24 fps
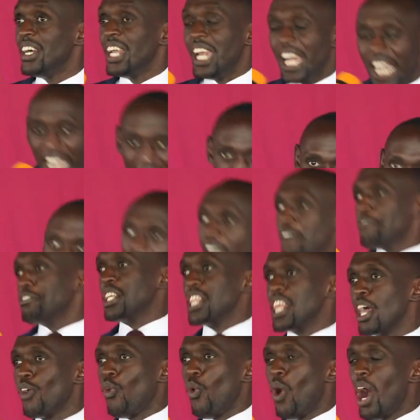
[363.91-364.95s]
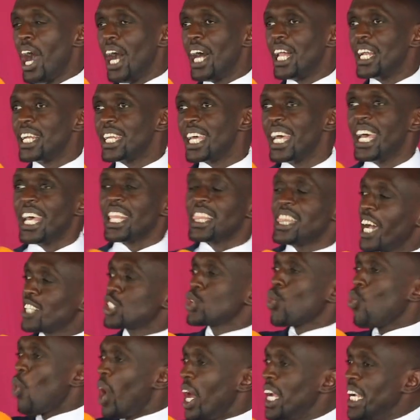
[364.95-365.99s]
Loved the world.
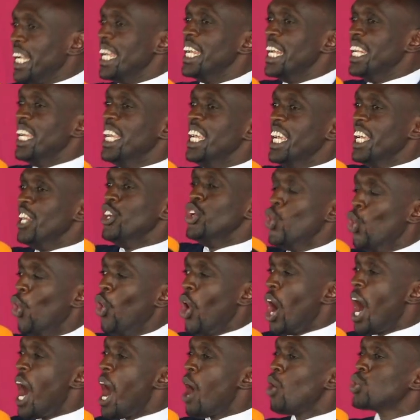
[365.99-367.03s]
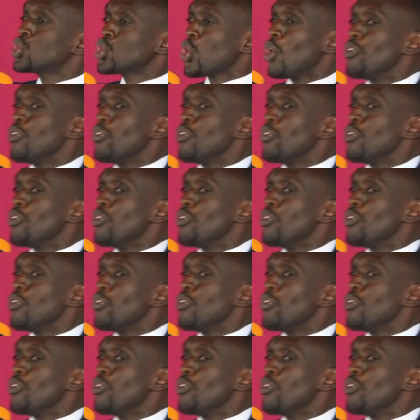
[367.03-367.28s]
That what did he do out